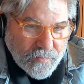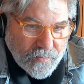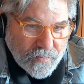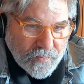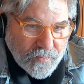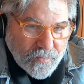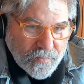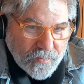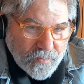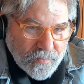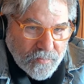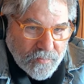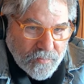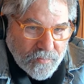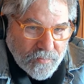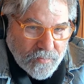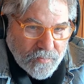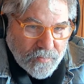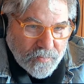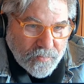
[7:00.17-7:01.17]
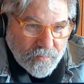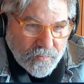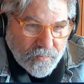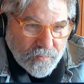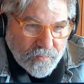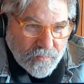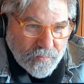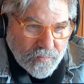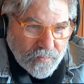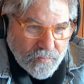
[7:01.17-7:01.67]

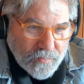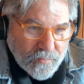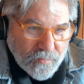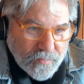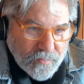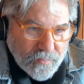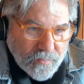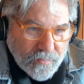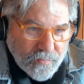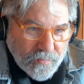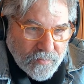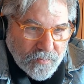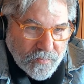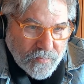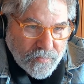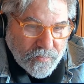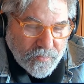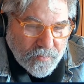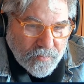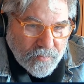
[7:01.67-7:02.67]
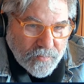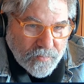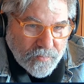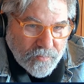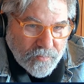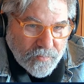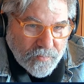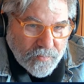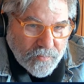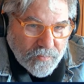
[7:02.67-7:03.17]

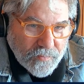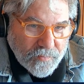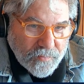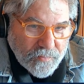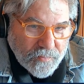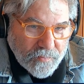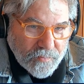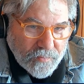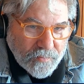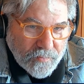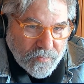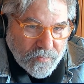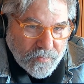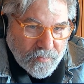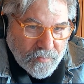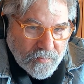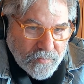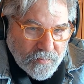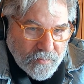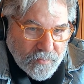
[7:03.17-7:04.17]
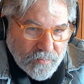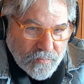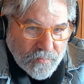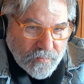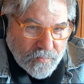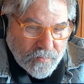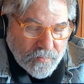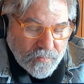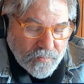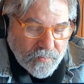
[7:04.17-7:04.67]

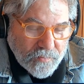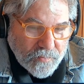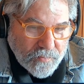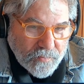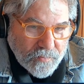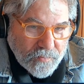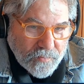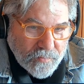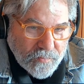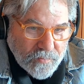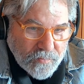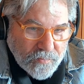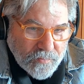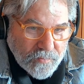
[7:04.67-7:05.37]
The person shown says nothing.